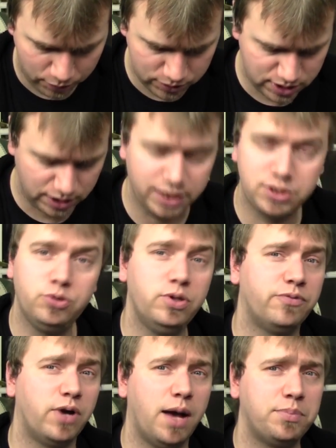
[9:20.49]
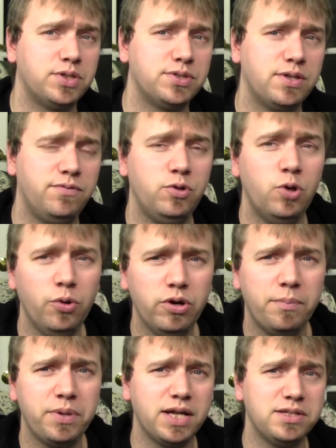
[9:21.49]
personally like 2 different options. If
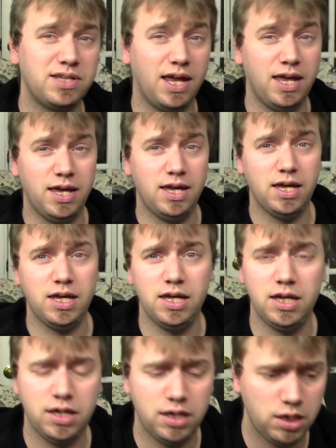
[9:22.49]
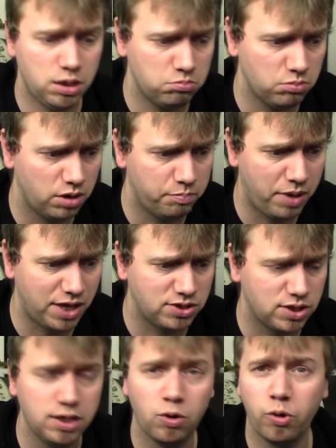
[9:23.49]
you're up against a
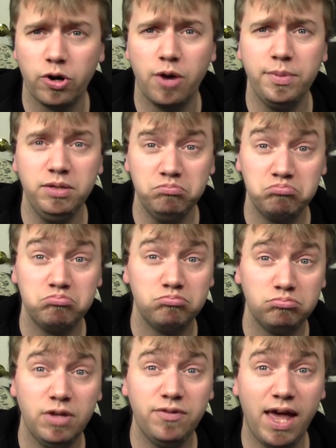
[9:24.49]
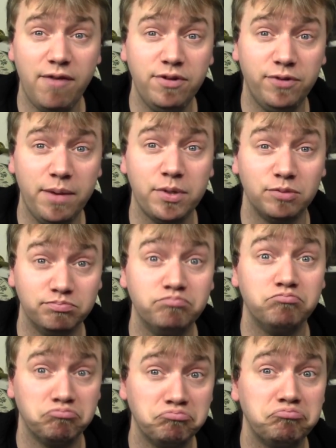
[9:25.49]
pesky Horde army, give it a heavy flamer.
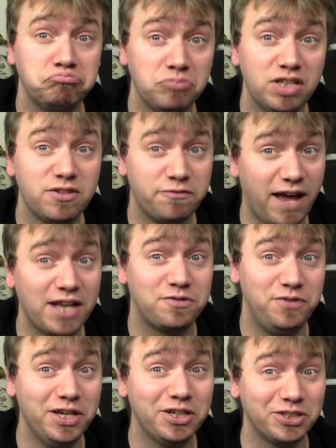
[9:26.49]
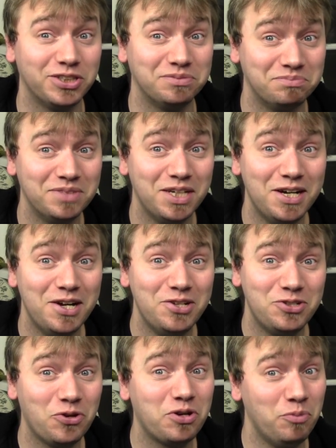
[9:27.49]
It's a fast vehicle.
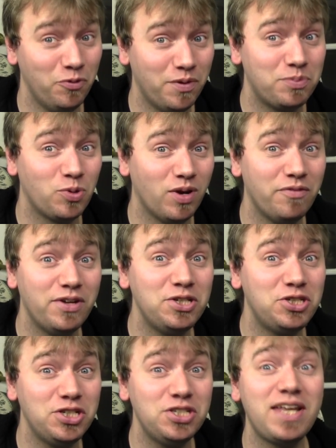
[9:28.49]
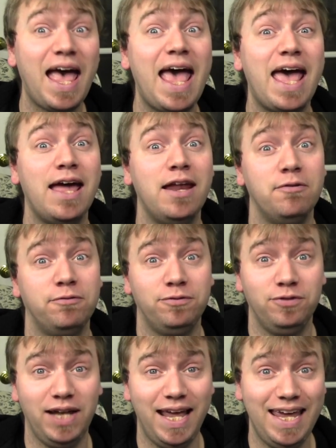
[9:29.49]
So it can move up 12 inches and
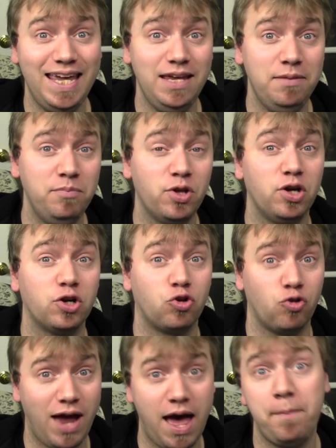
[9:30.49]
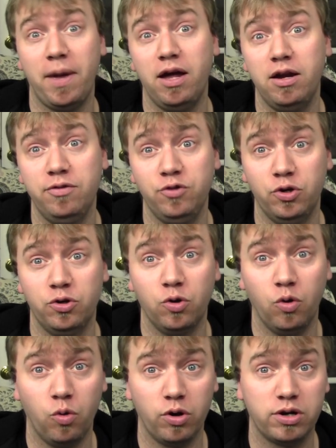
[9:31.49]
flame the crap out of your
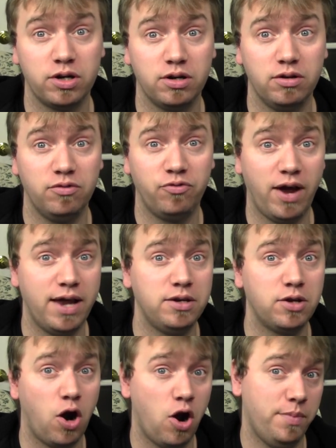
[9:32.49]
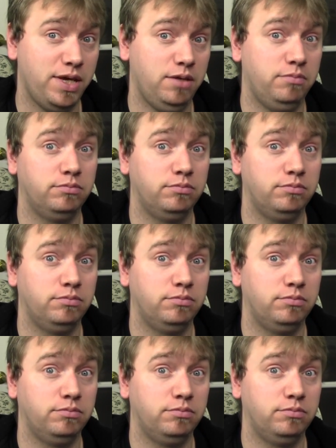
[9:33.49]
Orc friend army,